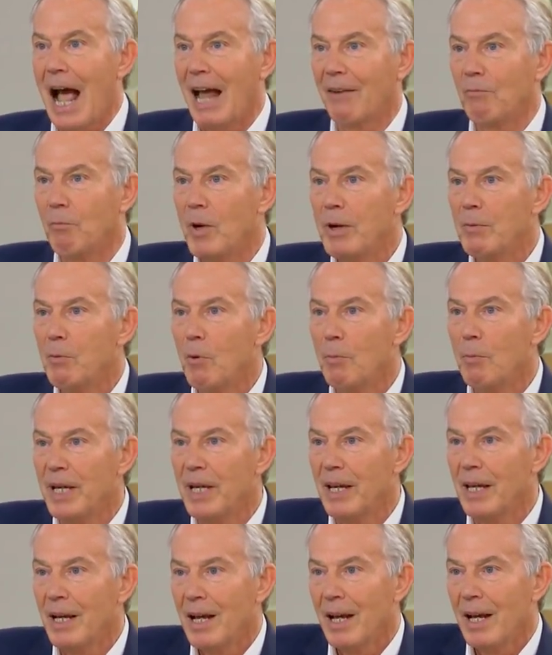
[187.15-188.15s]
And we've
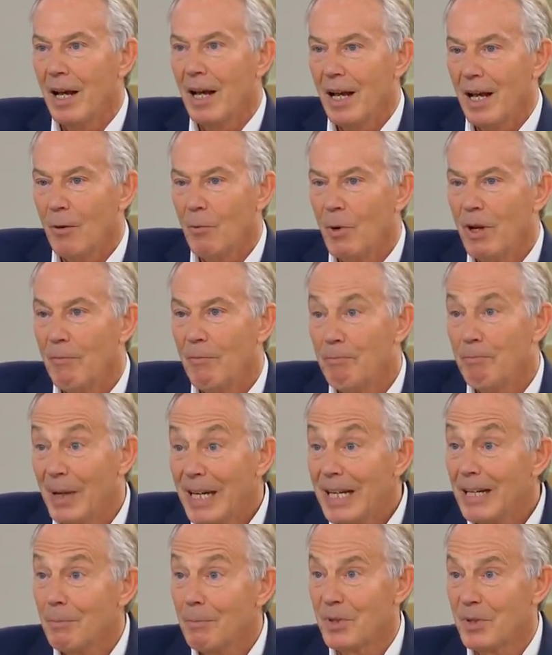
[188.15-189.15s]

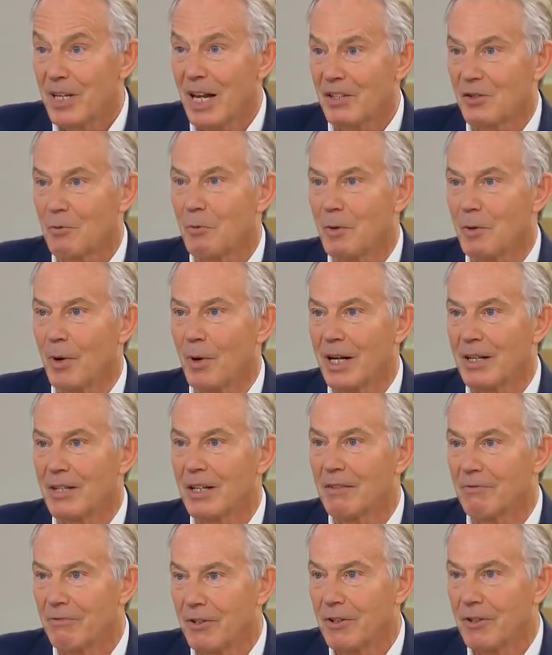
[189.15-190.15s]
been obsessed with
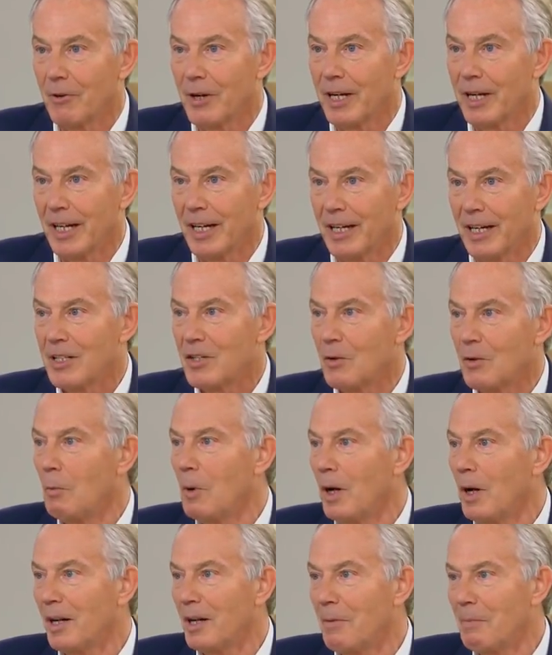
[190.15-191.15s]
Brexit for 3 years.
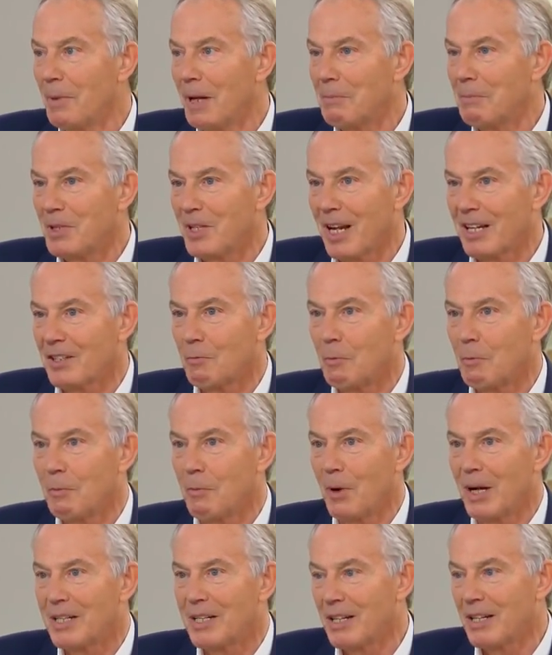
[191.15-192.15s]
We're going to be obsessed
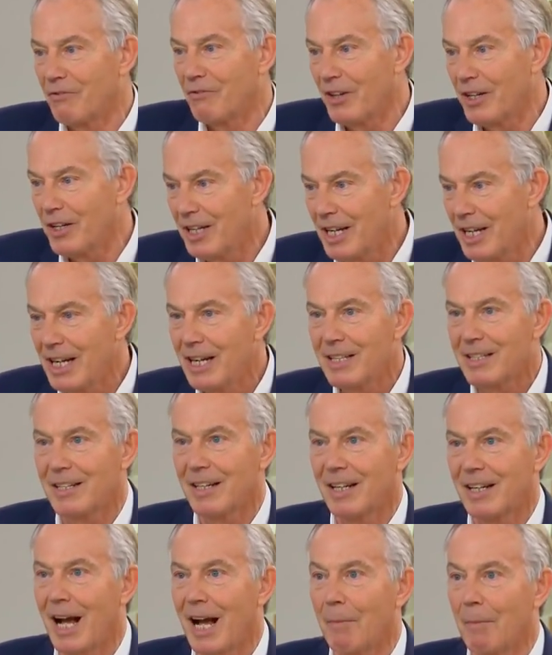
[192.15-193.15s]
with Brexit for years
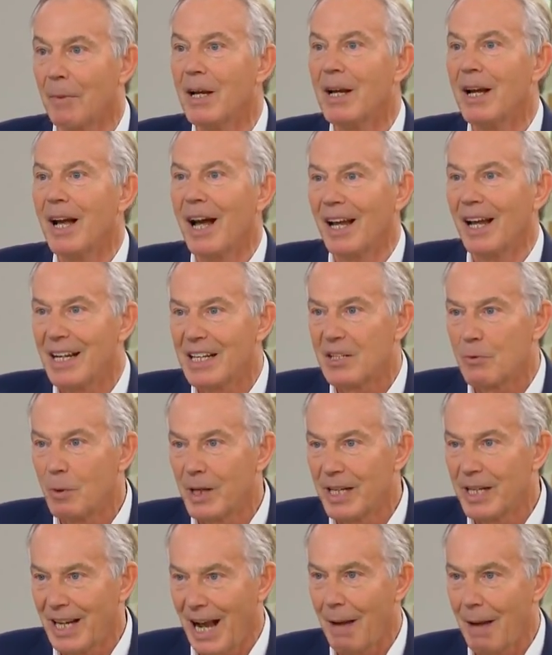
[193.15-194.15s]
to come, unless
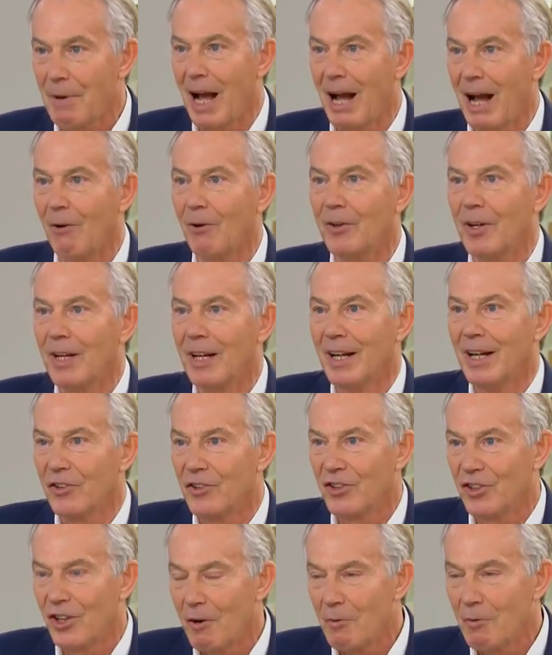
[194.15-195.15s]
we come out
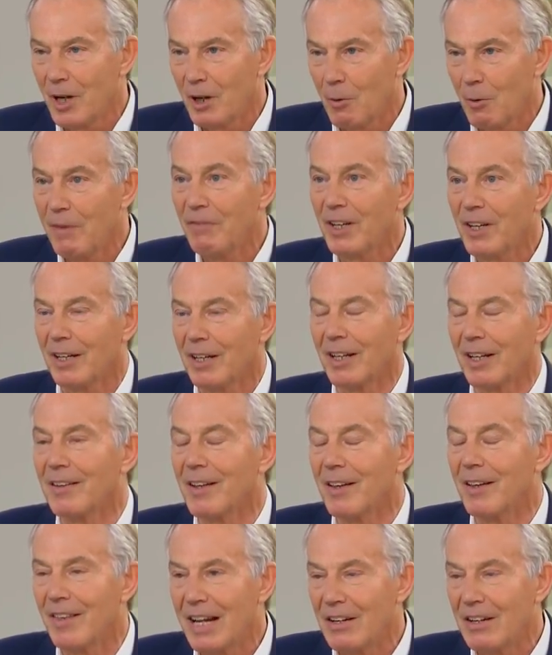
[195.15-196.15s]
and show equivocally
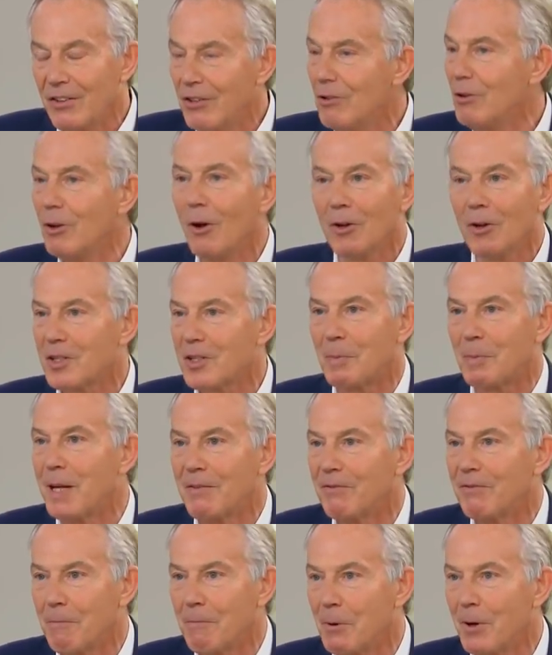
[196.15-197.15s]
that they do not
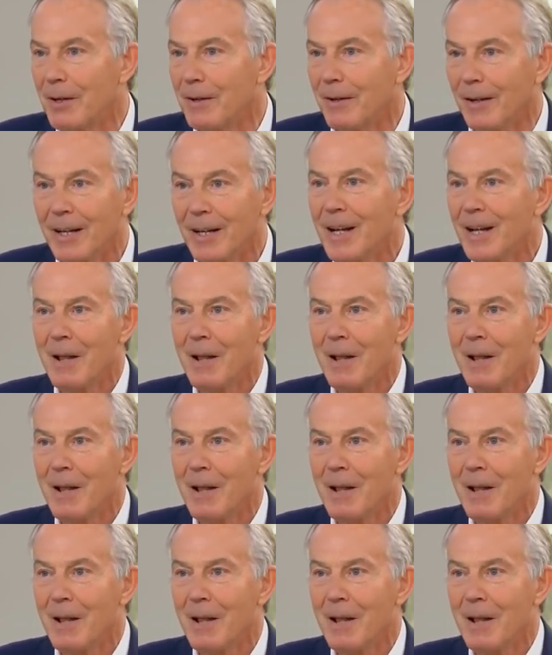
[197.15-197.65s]
speak for Britain.